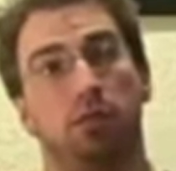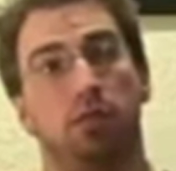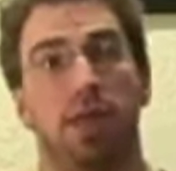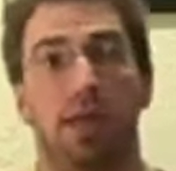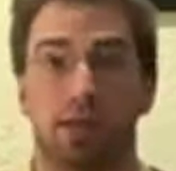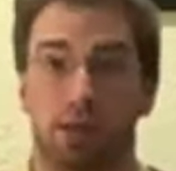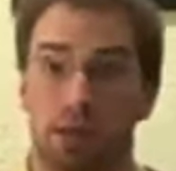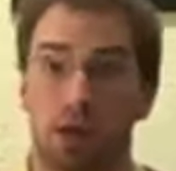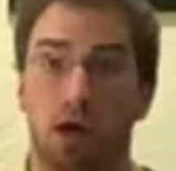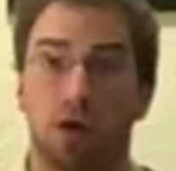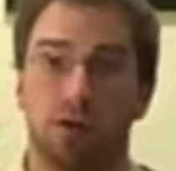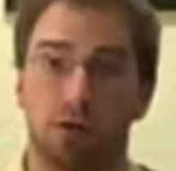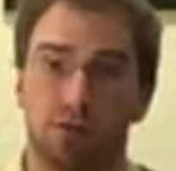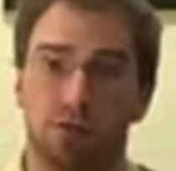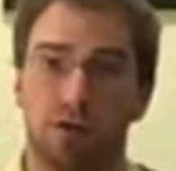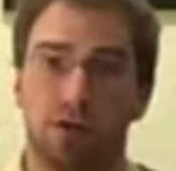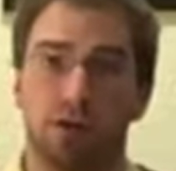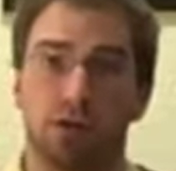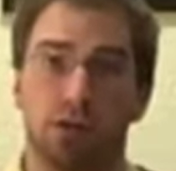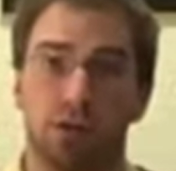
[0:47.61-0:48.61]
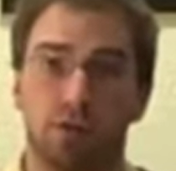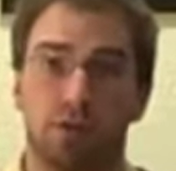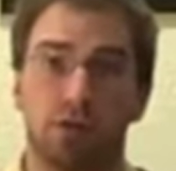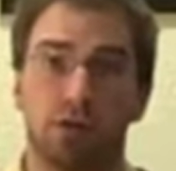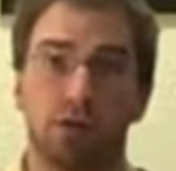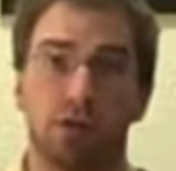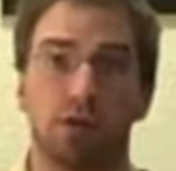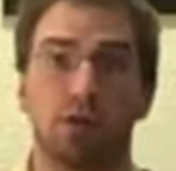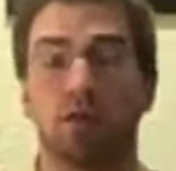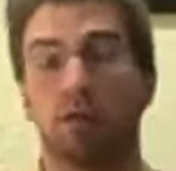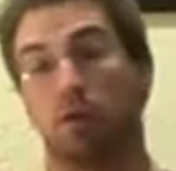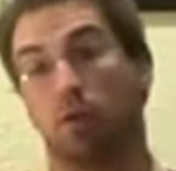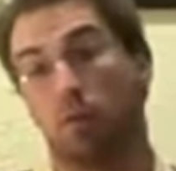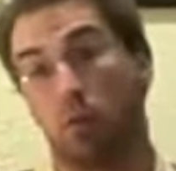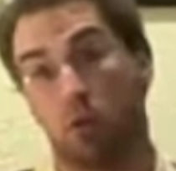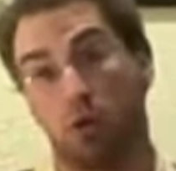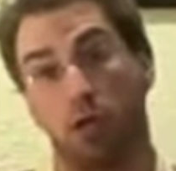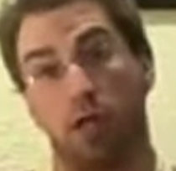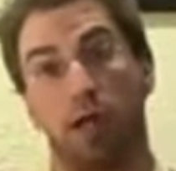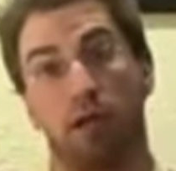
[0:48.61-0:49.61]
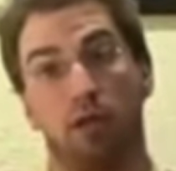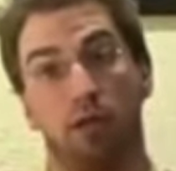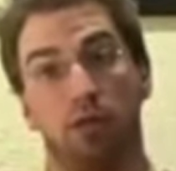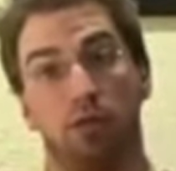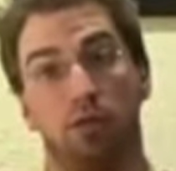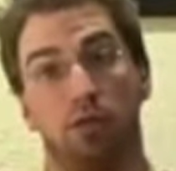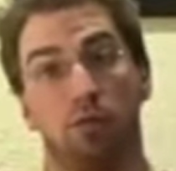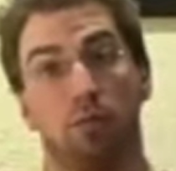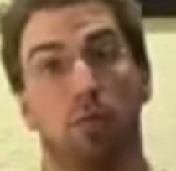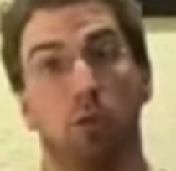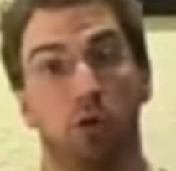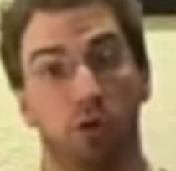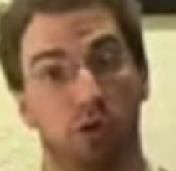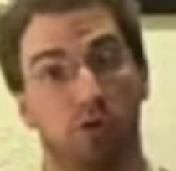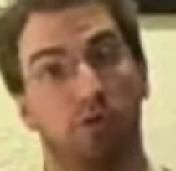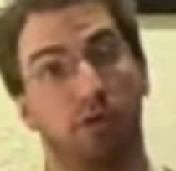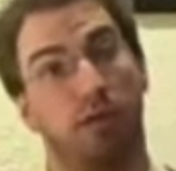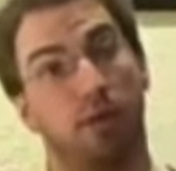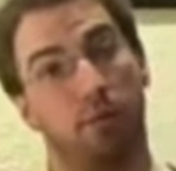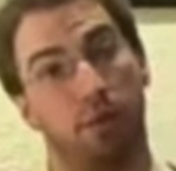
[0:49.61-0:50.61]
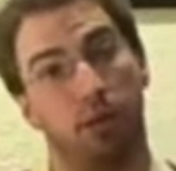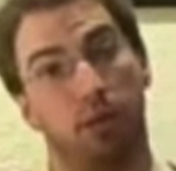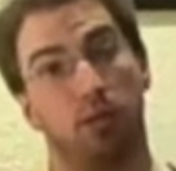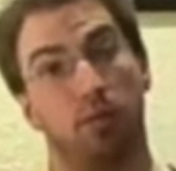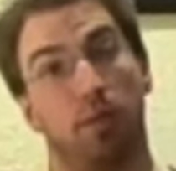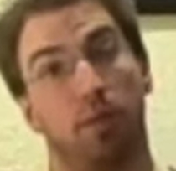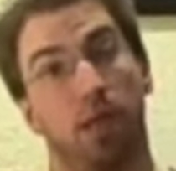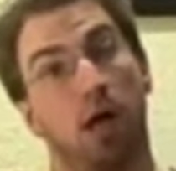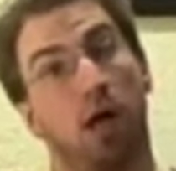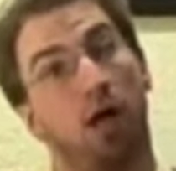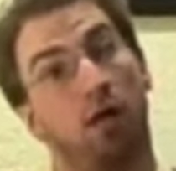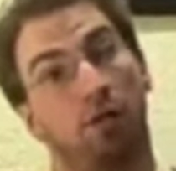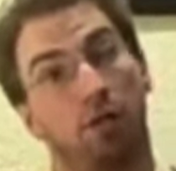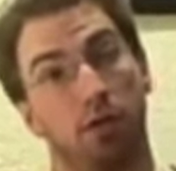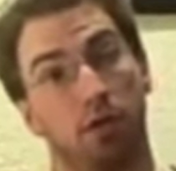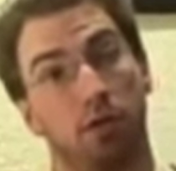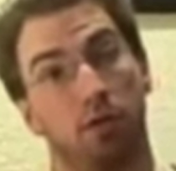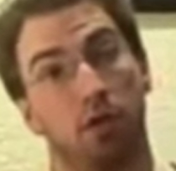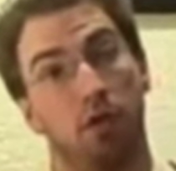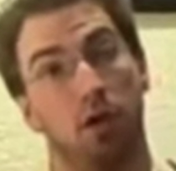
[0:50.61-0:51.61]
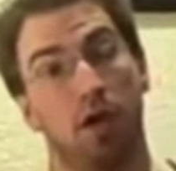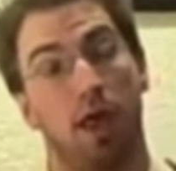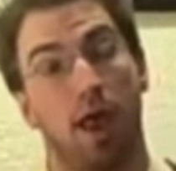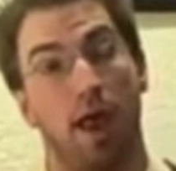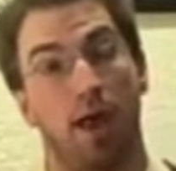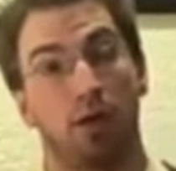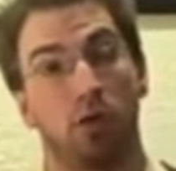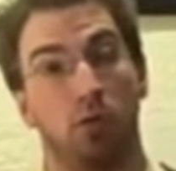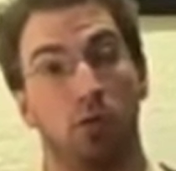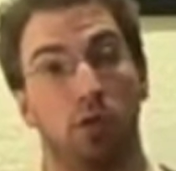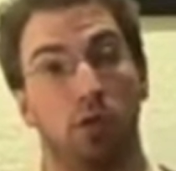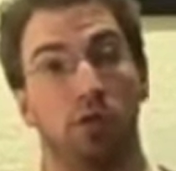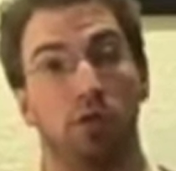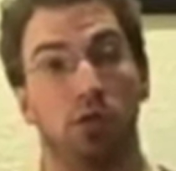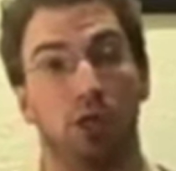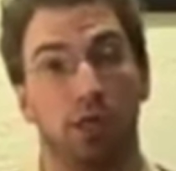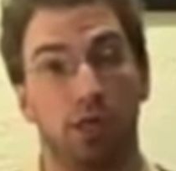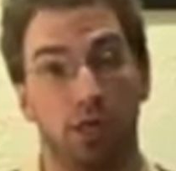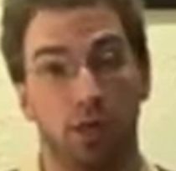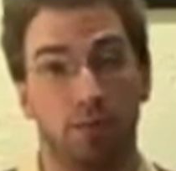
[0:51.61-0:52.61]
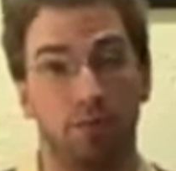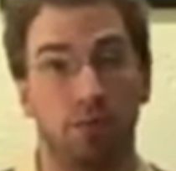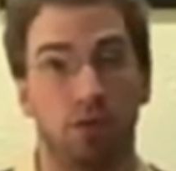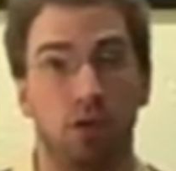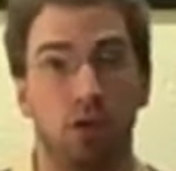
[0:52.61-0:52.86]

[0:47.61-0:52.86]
takes Congress very seriously, then they're more likely to push for that bill to be on the actual agenda.